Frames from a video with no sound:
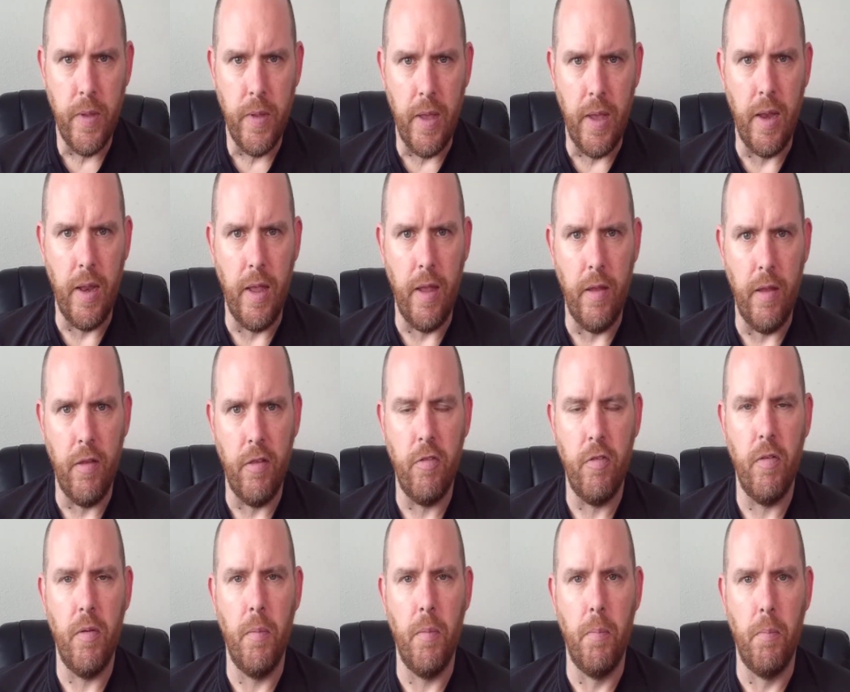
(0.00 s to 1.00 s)
It
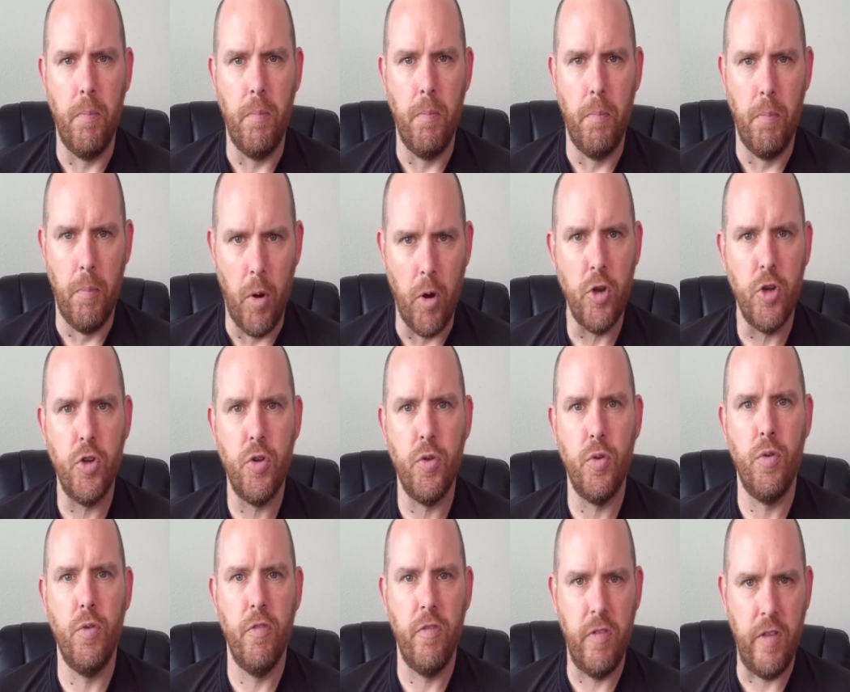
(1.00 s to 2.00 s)
is
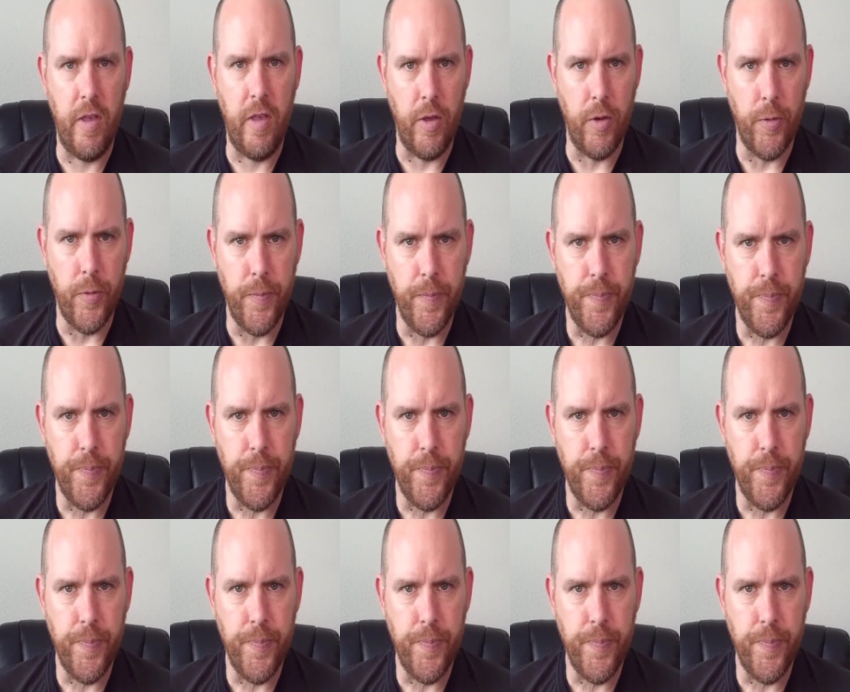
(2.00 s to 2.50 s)
martial skill.